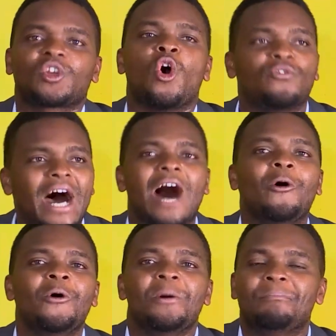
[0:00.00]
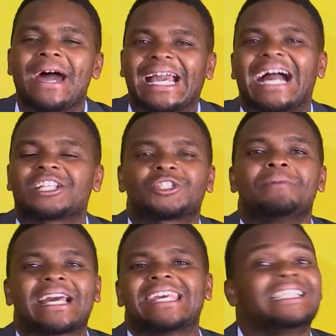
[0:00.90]
of how my
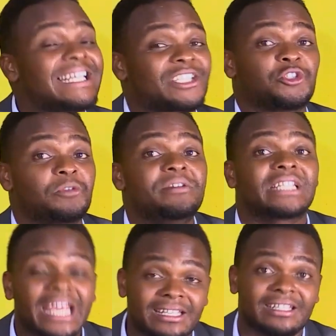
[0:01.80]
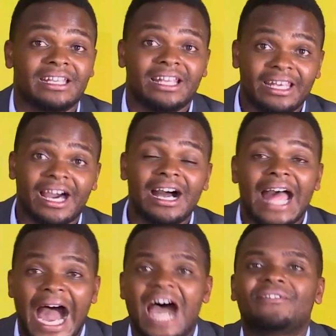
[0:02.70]
customer care desk should be ran.
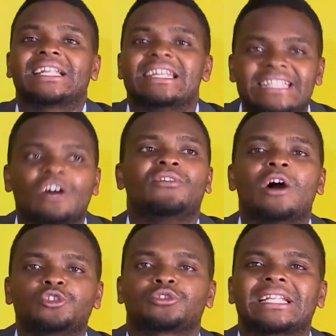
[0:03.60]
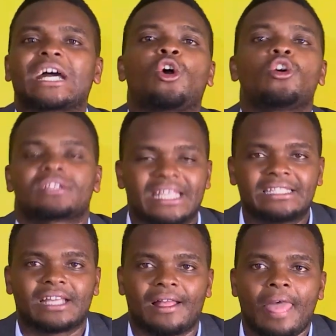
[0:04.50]
Yeah, I have an idea of how to run a call
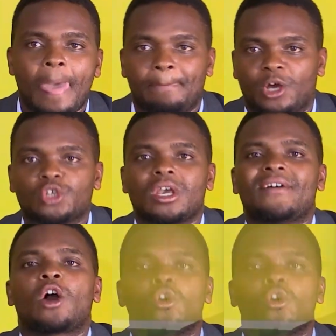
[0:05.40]
center, because we have a